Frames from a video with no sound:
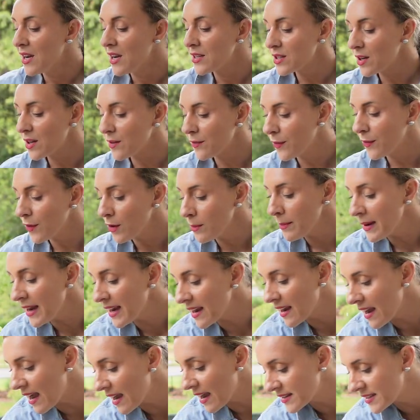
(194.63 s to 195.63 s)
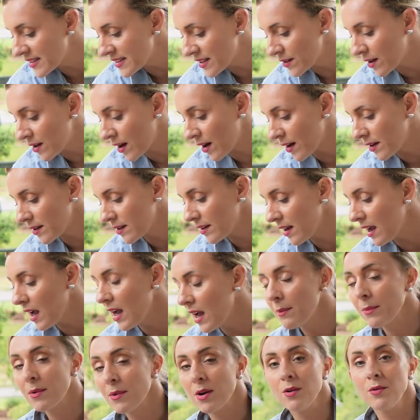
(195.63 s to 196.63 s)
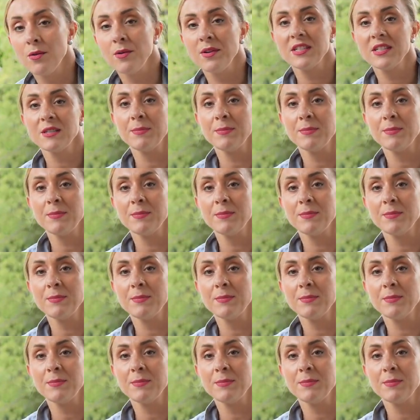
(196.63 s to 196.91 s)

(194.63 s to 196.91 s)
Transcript: So for my cocktail garden, I'm going